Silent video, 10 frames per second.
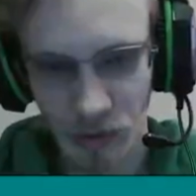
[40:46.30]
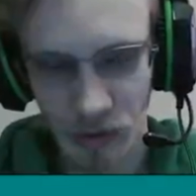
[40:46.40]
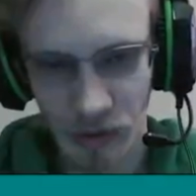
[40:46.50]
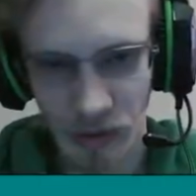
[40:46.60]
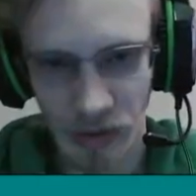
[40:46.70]

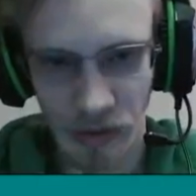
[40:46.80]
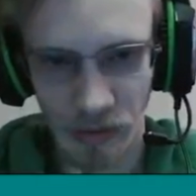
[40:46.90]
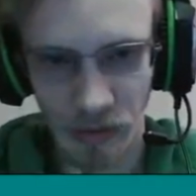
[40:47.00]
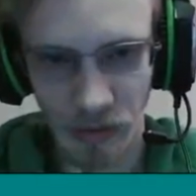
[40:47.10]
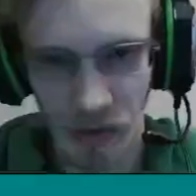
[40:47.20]
you can
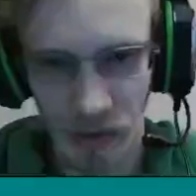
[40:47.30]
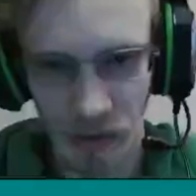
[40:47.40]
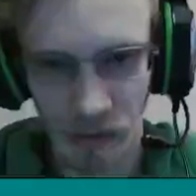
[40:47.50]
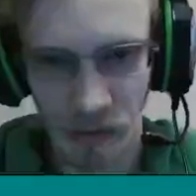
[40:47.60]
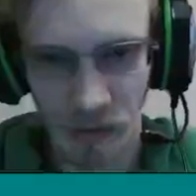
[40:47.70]
kind
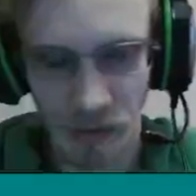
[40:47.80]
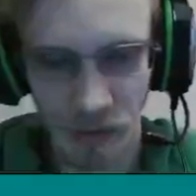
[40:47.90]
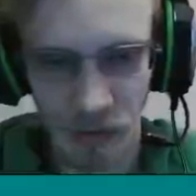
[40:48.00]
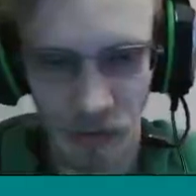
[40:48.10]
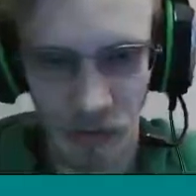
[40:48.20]
of
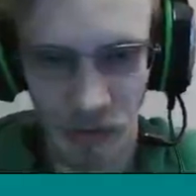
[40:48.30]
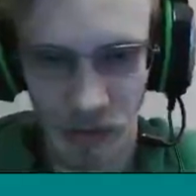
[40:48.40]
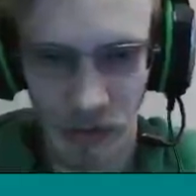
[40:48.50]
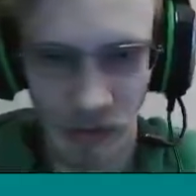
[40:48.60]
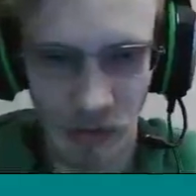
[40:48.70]
just
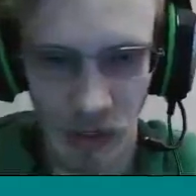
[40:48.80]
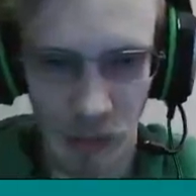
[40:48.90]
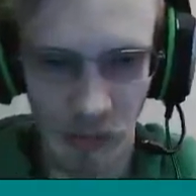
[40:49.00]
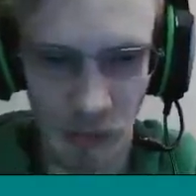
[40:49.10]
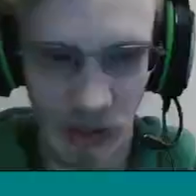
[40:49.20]
kind of
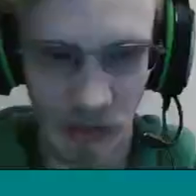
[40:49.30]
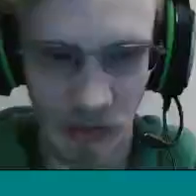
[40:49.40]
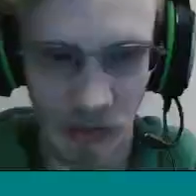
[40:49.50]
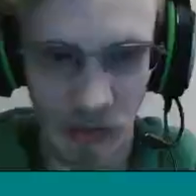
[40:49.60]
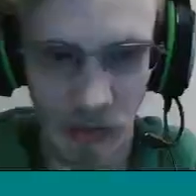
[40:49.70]
copy and paste
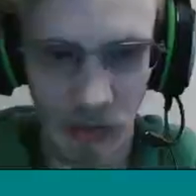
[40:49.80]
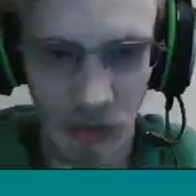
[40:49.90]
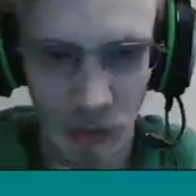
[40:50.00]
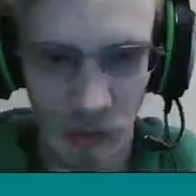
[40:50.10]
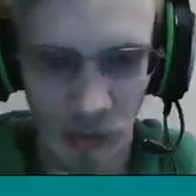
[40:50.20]
it.
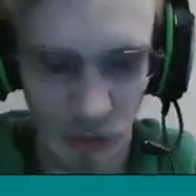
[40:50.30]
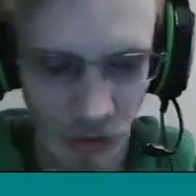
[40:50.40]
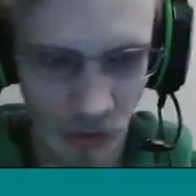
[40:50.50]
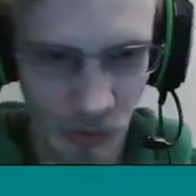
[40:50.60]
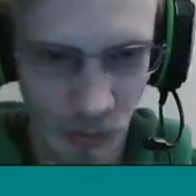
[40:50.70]
But I
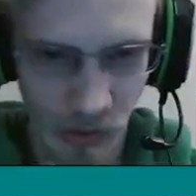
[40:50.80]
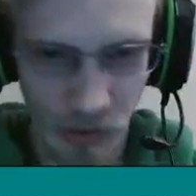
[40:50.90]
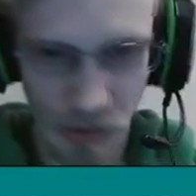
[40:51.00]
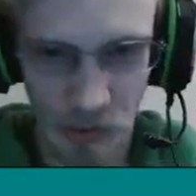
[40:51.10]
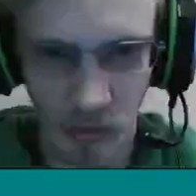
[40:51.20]
wanted to make
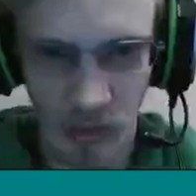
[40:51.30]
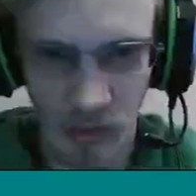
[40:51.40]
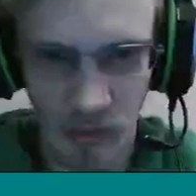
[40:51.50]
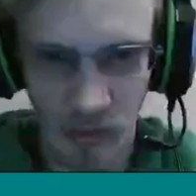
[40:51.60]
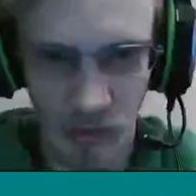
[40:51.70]
sure
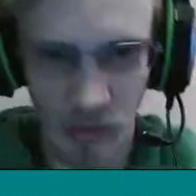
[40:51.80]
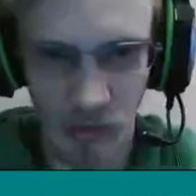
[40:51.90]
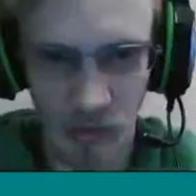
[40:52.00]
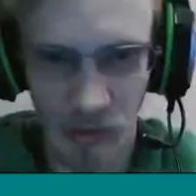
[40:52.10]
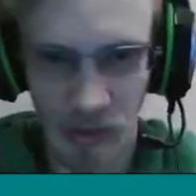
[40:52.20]
that the
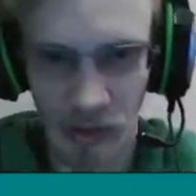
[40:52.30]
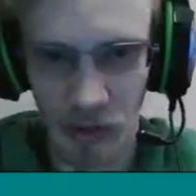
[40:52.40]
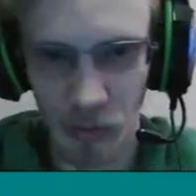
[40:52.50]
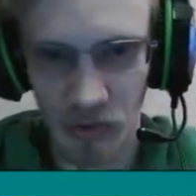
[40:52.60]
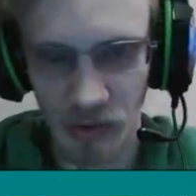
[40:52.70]

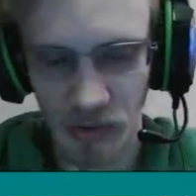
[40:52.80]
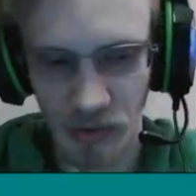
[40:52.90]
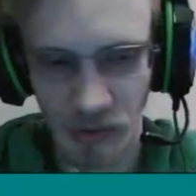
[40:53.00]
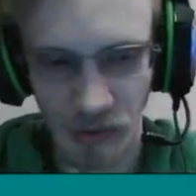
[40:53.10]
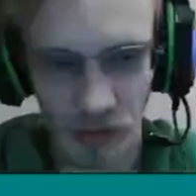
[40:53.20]
hair was
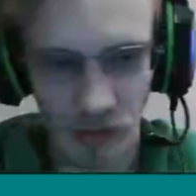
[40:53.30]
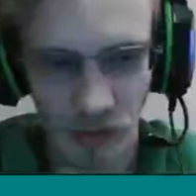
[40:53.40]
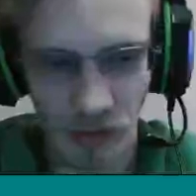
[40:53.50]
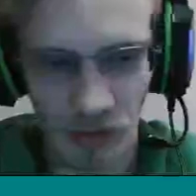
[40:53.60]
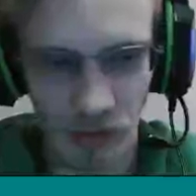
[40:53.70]
consistent,
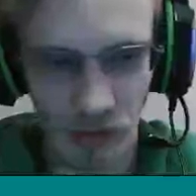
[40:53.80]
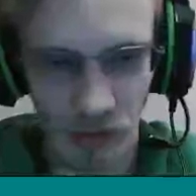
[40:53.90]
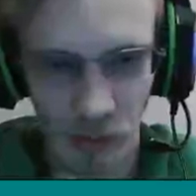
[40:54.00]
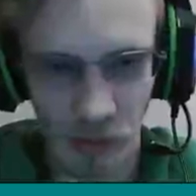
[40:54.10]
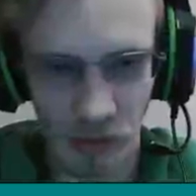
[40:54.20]
because
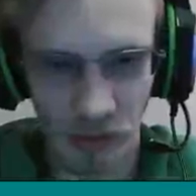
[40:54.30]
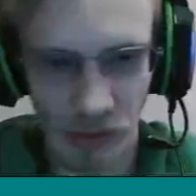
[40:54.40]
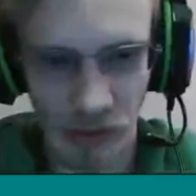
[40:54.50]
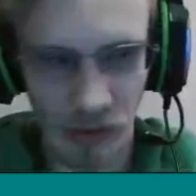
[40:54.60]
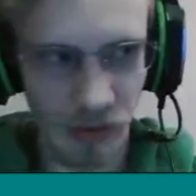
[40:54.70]
I've noticed
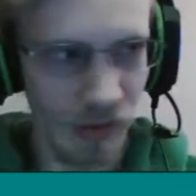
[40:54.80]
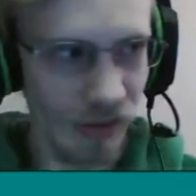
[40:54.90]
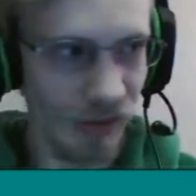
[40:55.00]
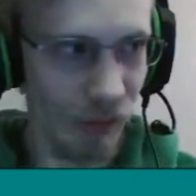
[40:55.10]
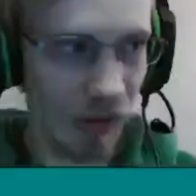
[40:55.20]
like
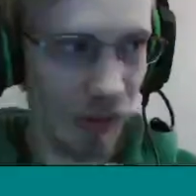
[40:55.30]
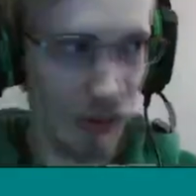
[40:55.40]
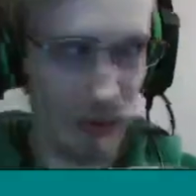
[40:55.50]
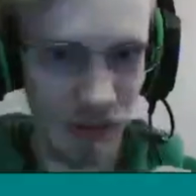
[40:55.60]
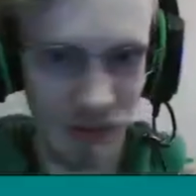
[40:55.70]
some other
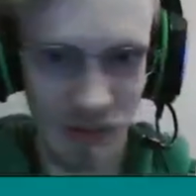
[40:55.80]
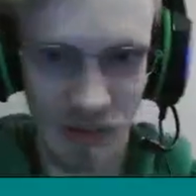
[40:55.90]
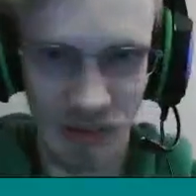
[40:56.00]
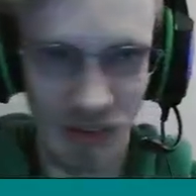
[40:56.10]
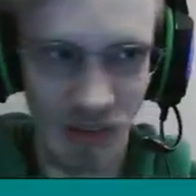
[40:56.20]
people
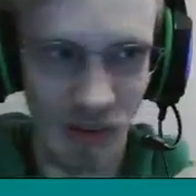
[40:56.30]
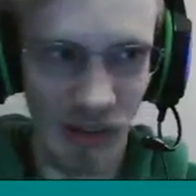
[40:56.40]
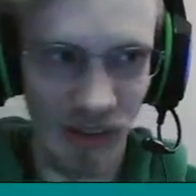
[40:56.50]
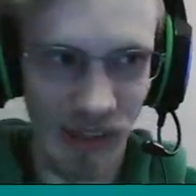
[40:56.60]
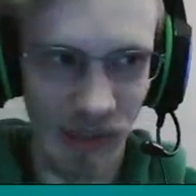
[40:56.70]
don't
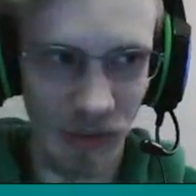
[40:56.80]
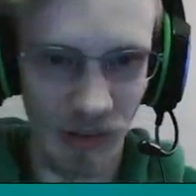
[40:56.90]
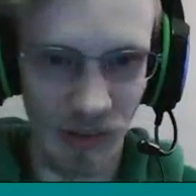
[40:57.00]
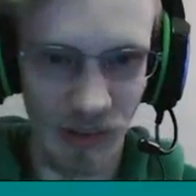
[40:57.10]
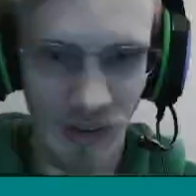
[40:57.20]
quite have
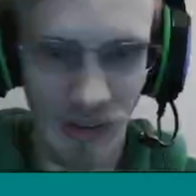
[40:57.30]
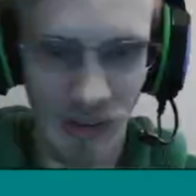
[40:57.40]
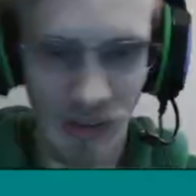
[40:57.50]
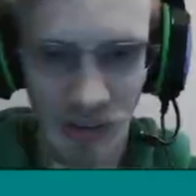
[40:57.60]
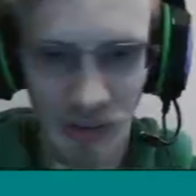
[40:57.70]
the
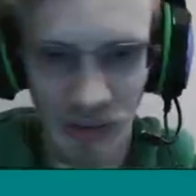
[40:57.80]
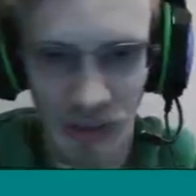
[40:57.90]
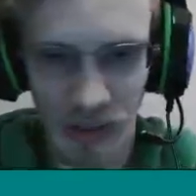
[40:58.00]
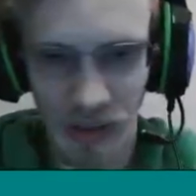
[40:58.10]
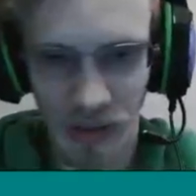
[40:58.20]

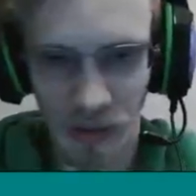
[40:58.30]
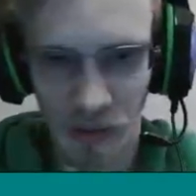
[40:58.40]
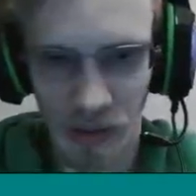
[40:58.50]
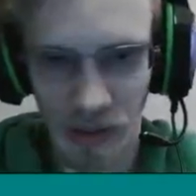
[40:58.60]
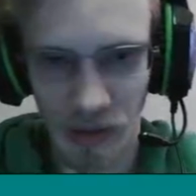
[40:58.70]
neck hair
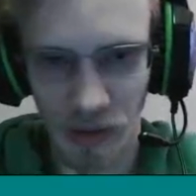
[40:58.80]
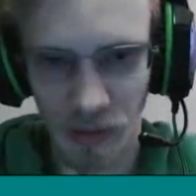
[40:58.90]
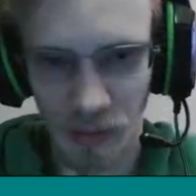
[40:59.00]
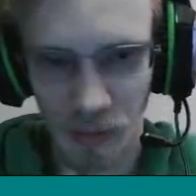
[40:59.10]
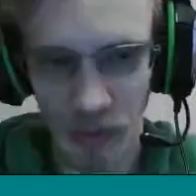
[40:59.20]
or the
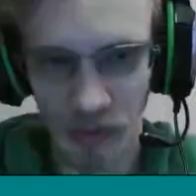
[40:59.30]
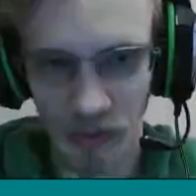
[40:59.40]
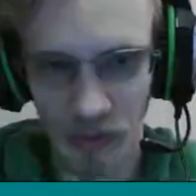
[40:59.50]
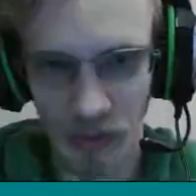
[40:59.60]
hair be